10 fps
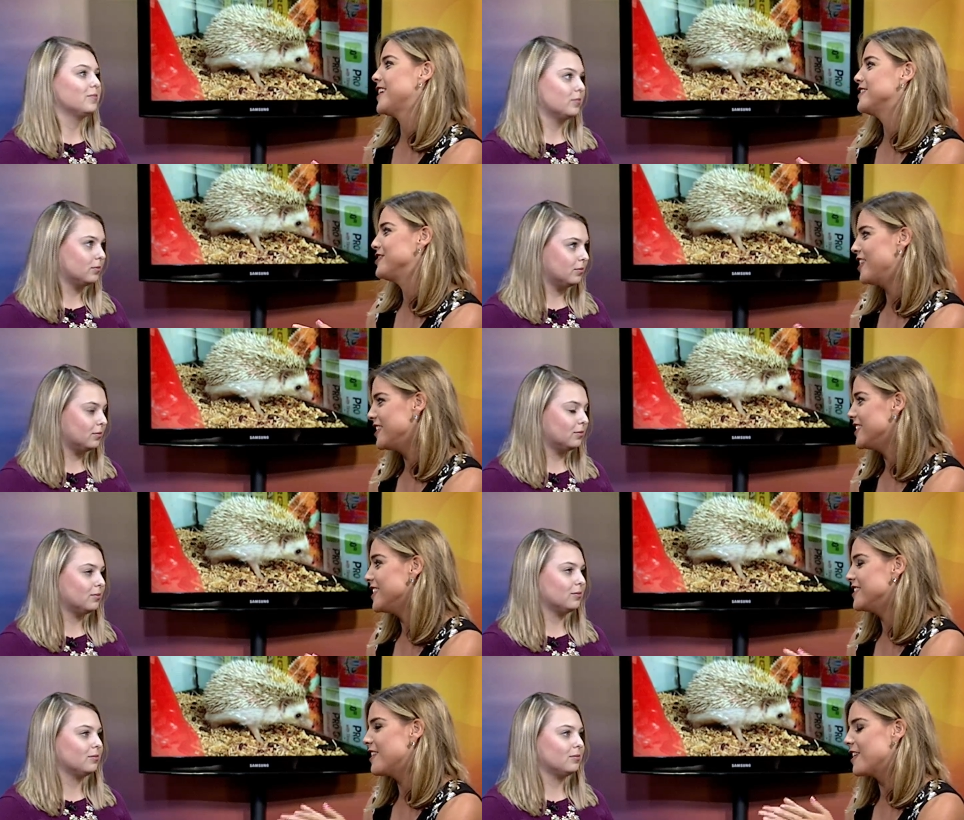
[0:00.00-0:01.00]
Speaker 1: Now,
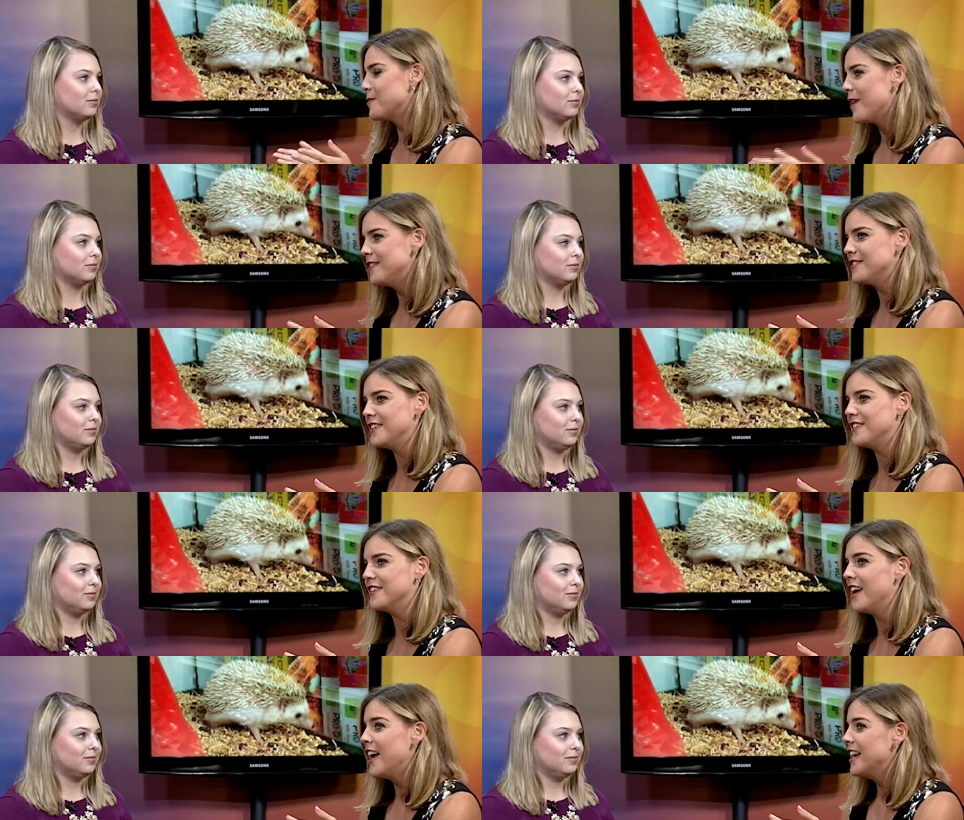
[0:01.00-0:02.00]
Shayla, exotic pets are
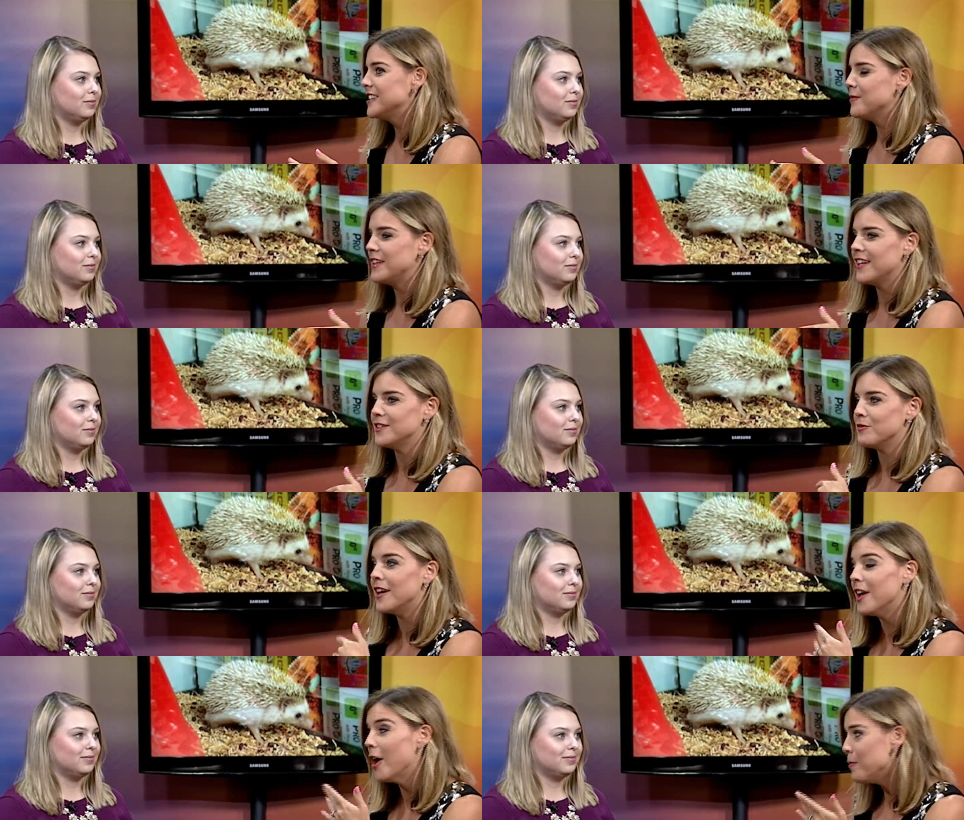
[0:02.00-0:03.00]
either something that's
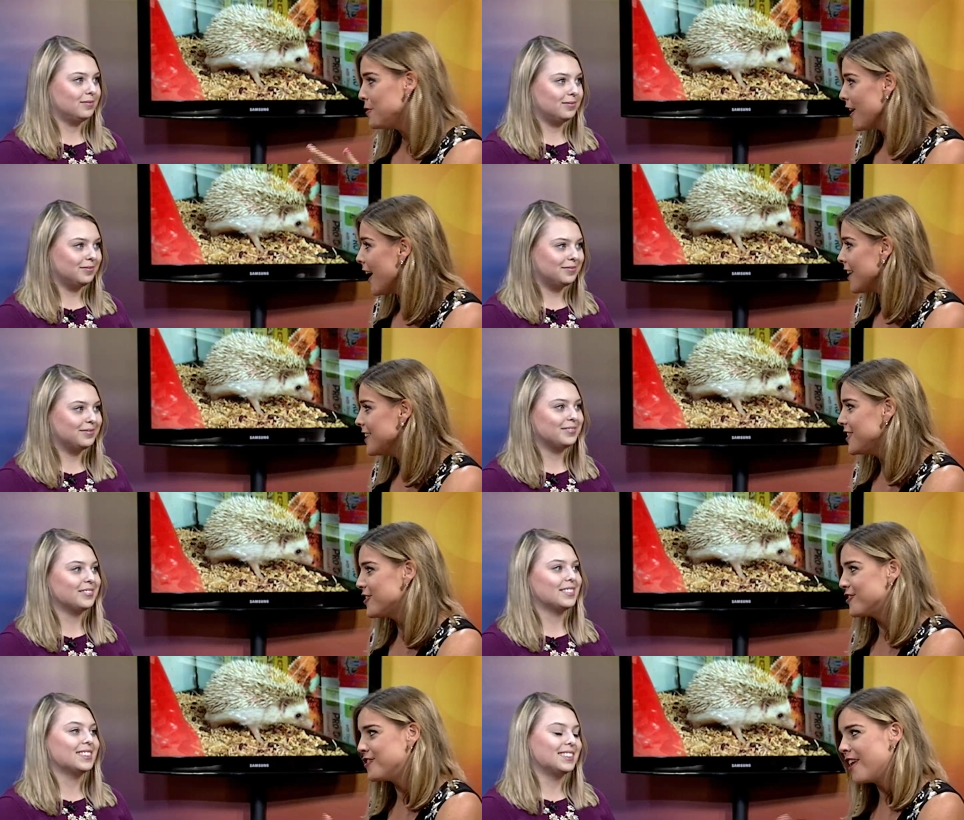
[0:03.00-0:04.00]
right up your alley
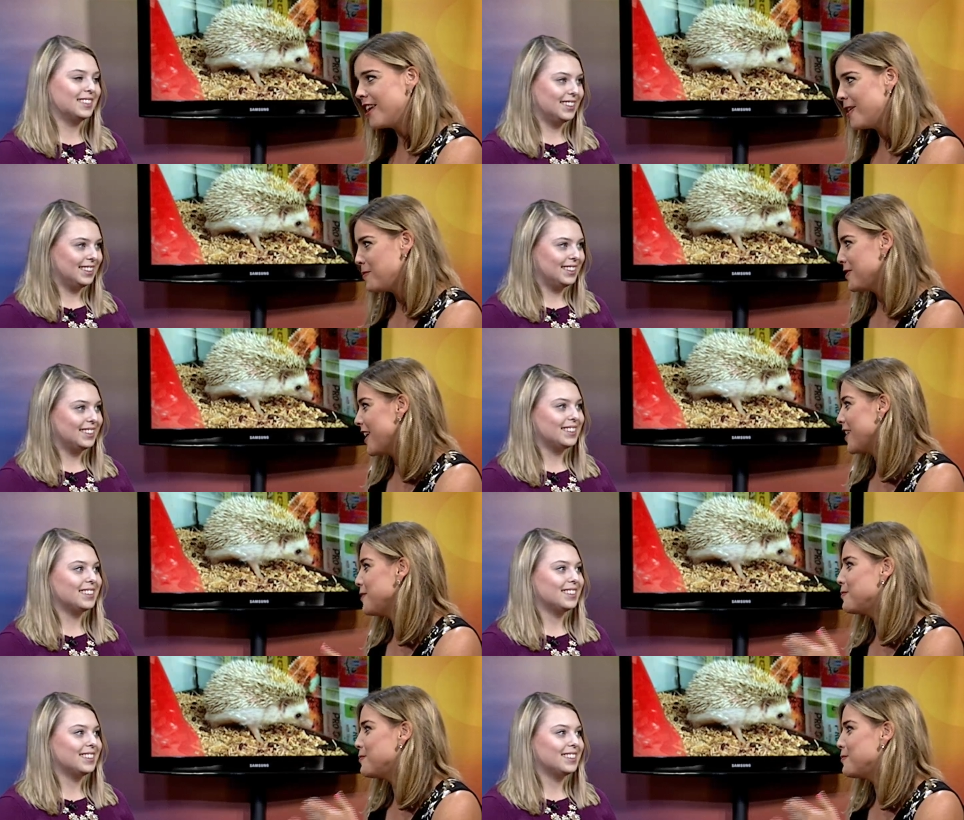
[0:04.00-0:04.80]
or not up your alley.